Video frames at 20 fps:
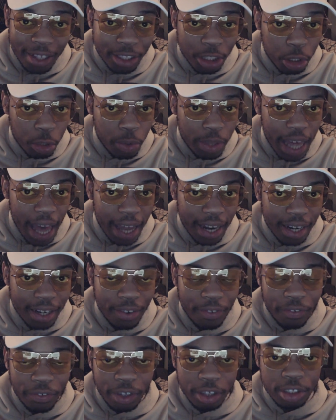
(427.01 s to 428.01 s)
I'll do that
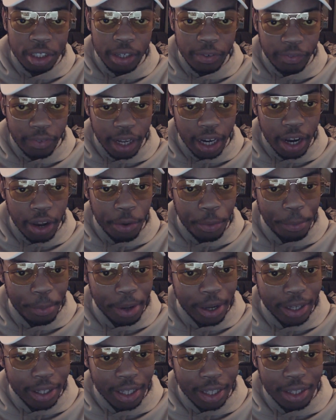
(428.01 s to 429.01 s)
in a future video,
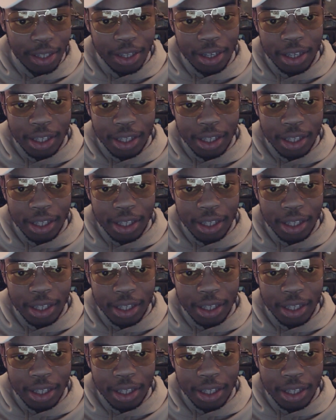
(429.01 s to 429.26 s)
but